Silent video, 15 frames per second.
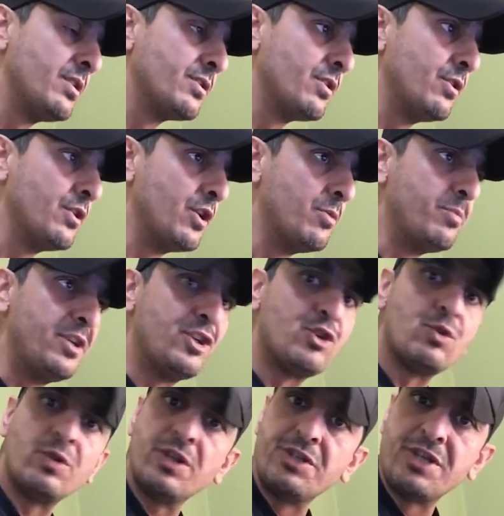So, be
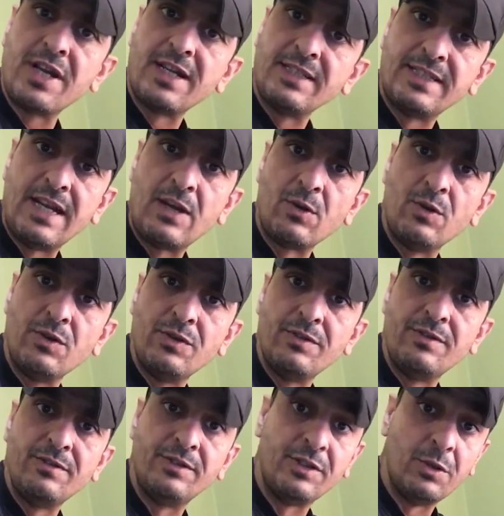sure to check us out
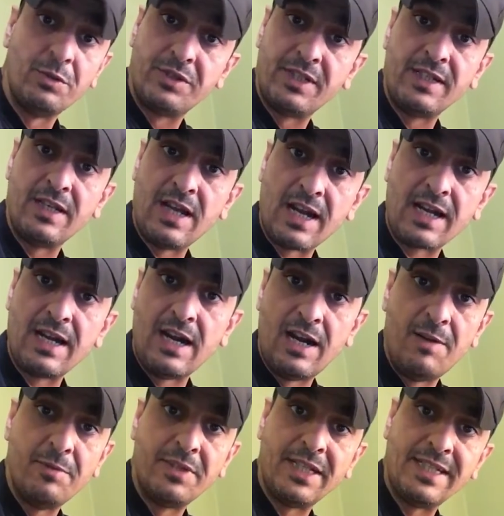on
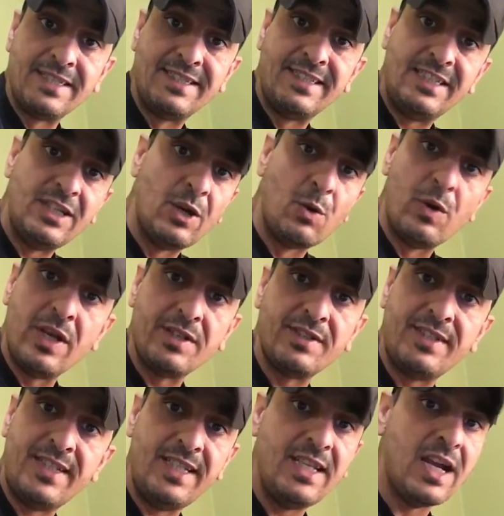Zosting.com, and that's
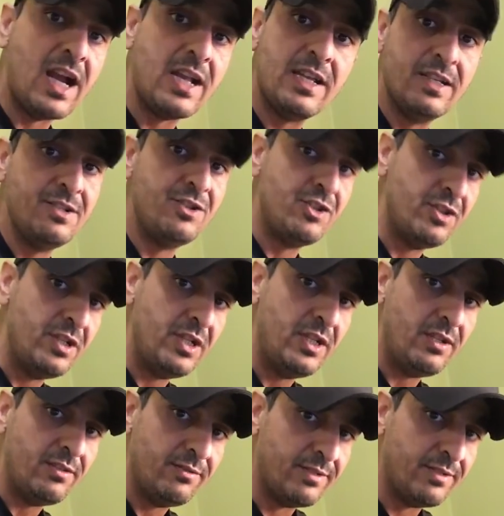Zosting.com.